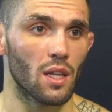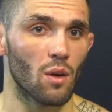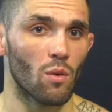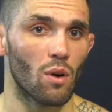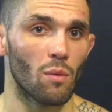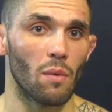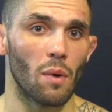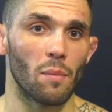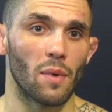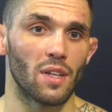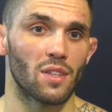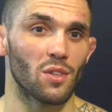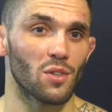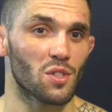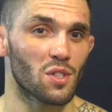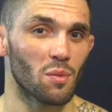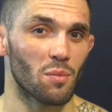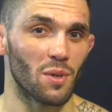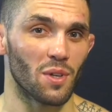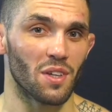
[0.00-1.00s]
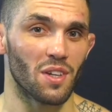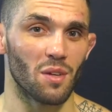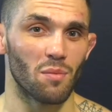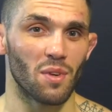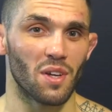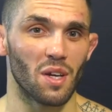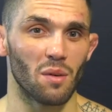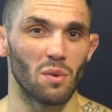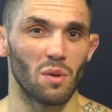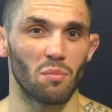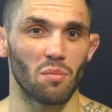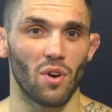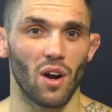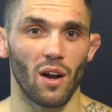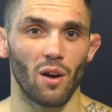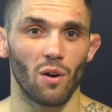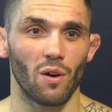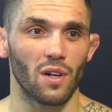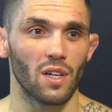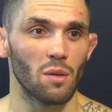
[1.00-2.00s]
they want my mental stability to become a
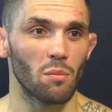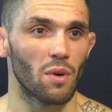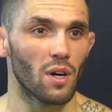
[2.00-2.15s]
priority,